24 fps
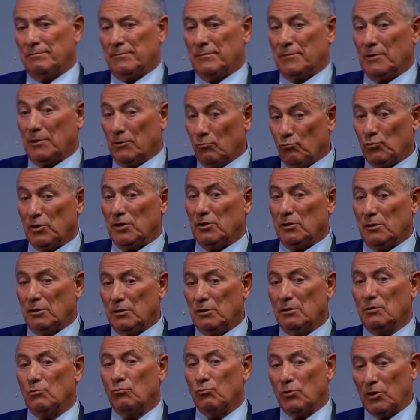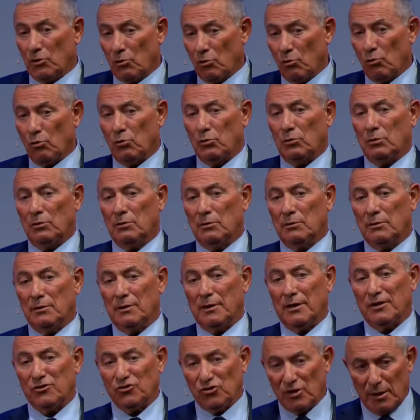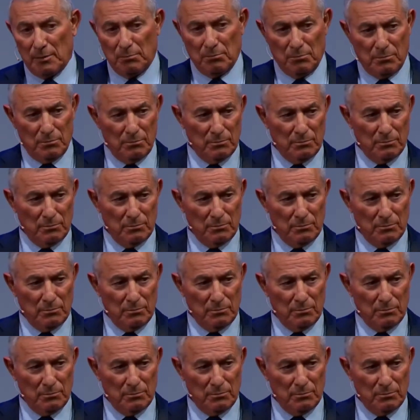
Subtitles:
and we were all ashamed.